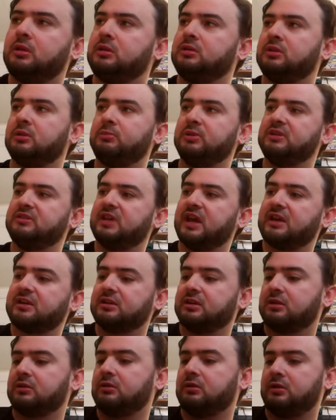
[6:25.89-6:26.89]
to be
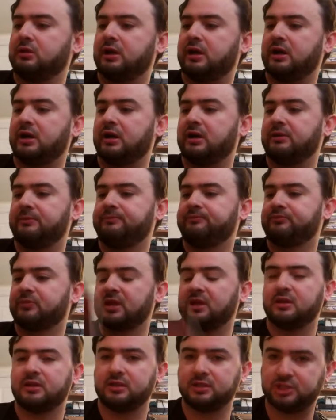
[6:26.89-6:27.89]
technical,
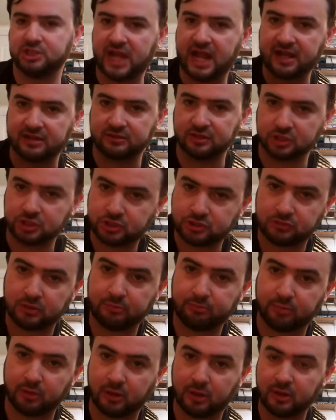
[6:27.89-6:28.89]
Jack the
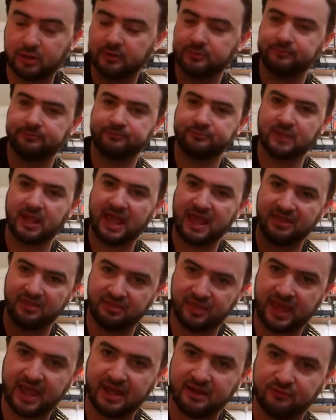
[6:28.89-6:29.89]
Stripper. And
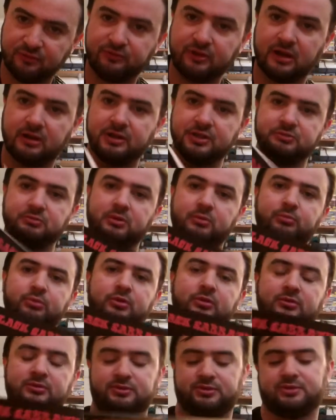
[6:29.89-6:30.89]
then Fairies Wear
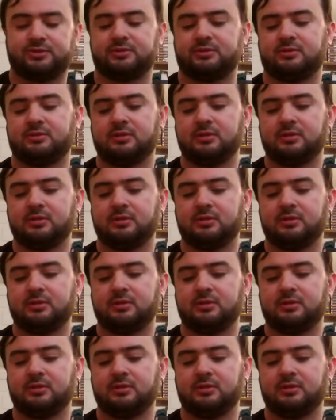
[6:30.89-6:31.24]
Boots.